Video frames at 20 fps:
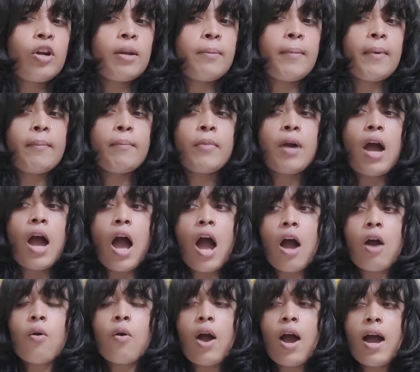remember
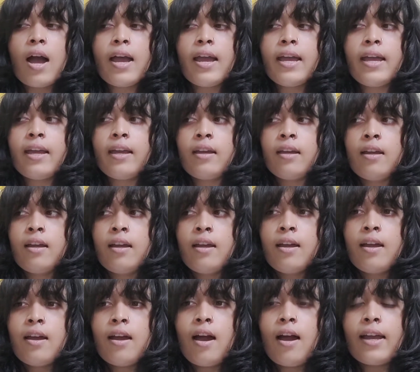how I
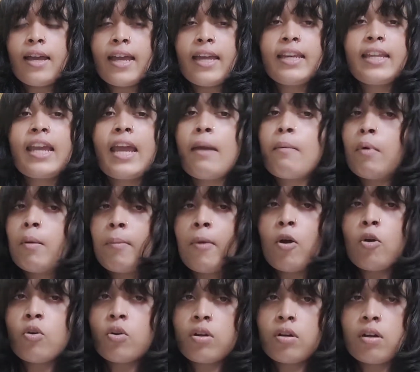again came
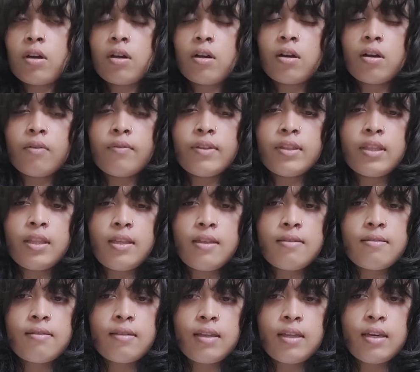about with
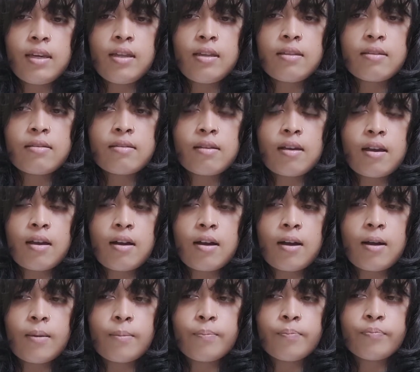this series.
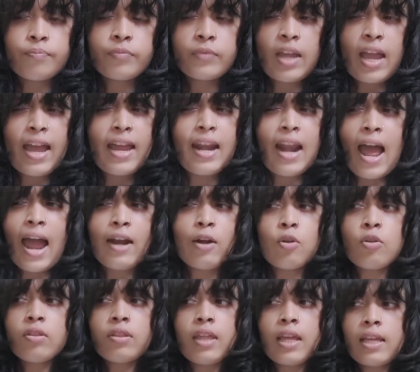And I
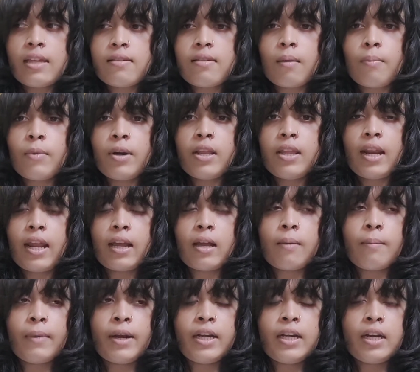don't think somebody
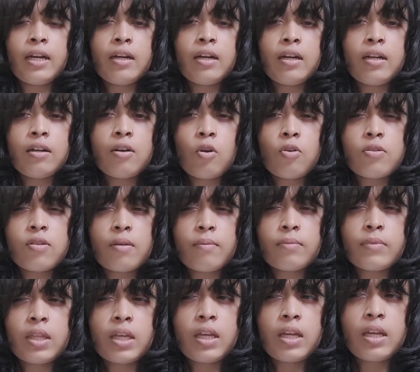recommended it or
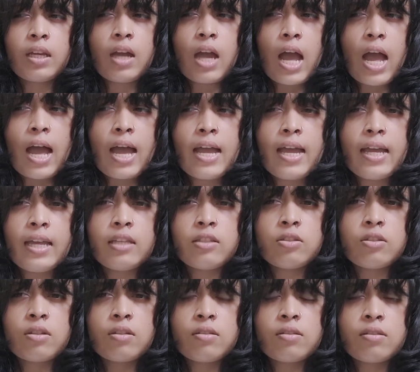something. I
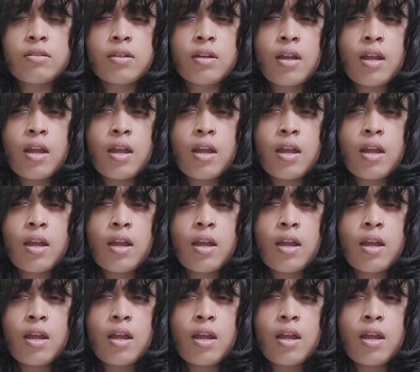just